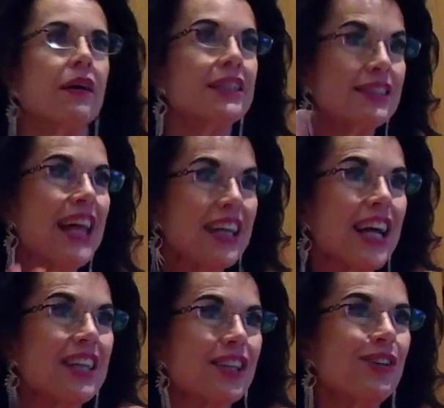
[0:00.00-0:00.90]
Isn't that
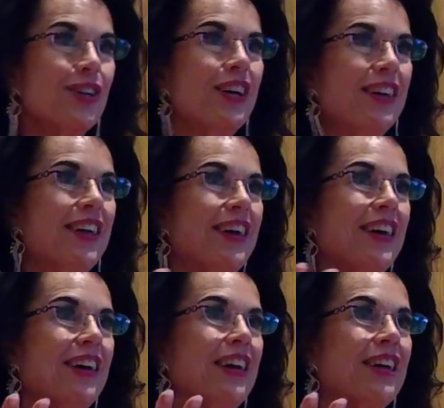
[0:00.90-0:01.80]
kind of cool?
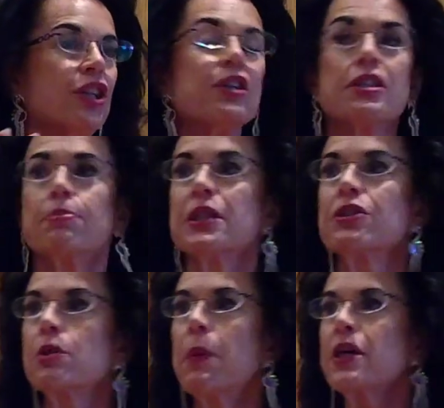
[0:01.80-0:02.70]
You're a
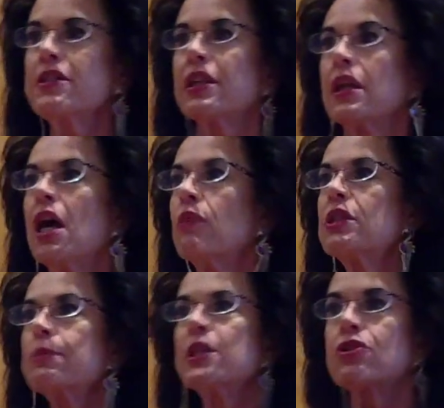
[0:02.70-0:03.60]
spiritual person,
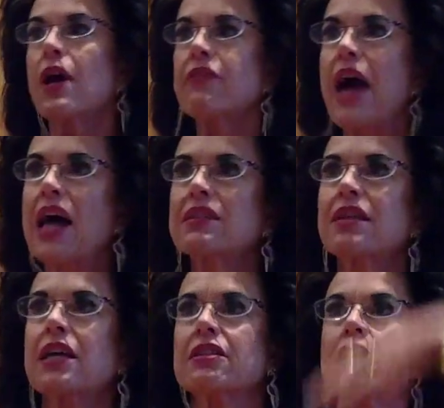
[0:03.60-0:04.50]
which means you have
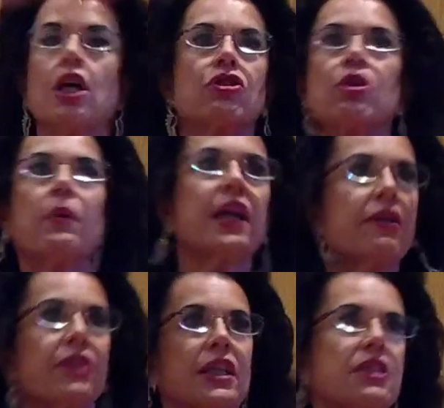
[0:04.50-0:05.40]
access to
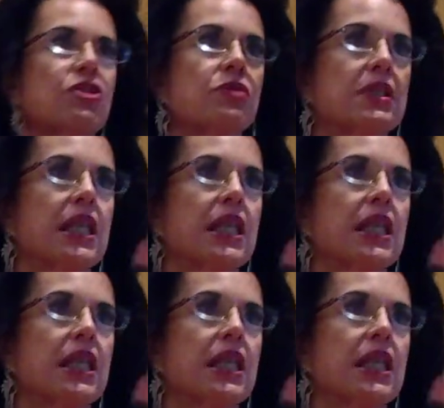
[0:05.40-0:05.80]
whatever it is you